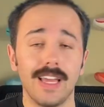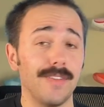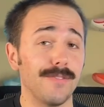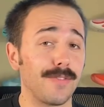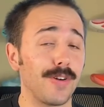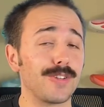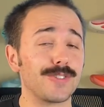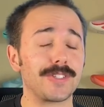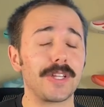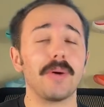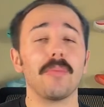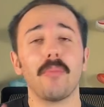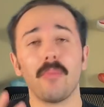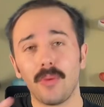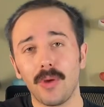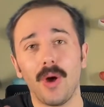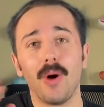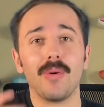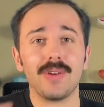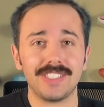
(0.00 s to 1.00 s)
first up,
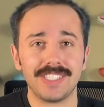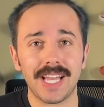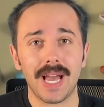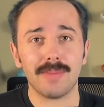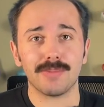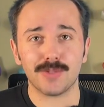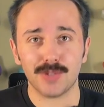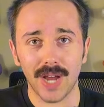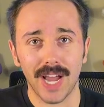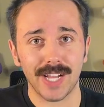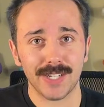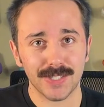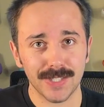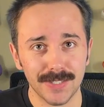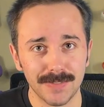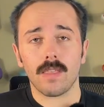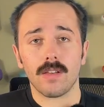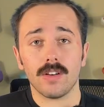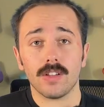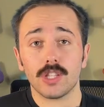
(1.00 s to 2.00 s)
we always yap traction.
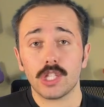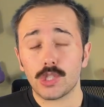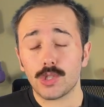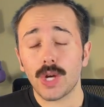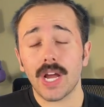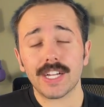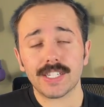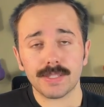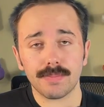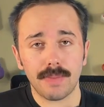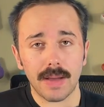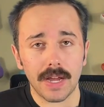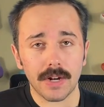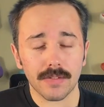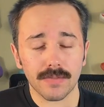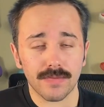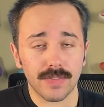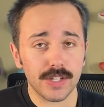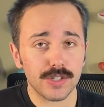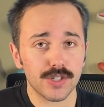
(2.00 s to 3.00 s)
The traction
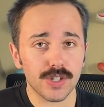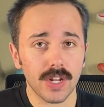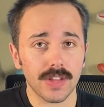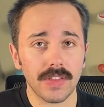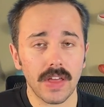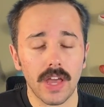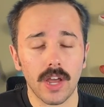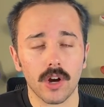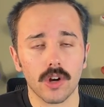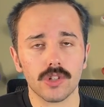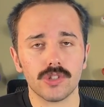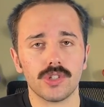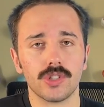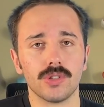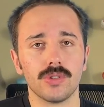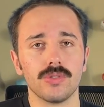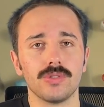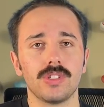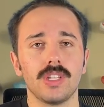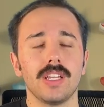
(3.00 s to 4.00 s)
pattern featured on the
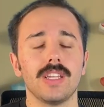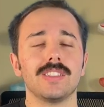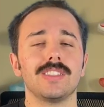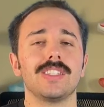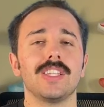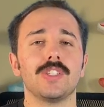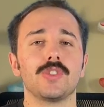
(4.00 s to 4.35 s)
Ar2s is this